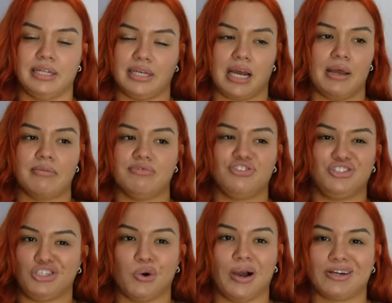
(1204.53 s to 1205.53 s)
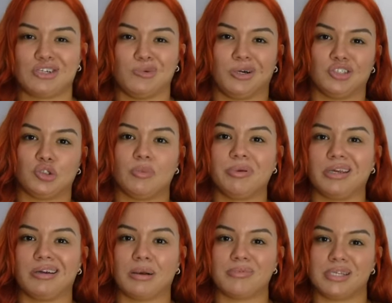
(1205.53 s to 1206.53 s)
Like, I don't actually want you up
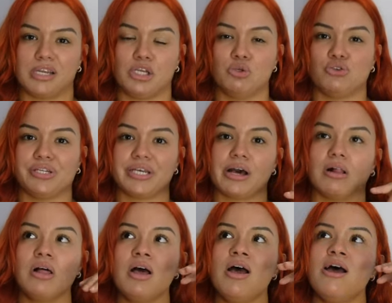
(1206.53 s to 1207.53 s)
here. I'm sending you straight to hell.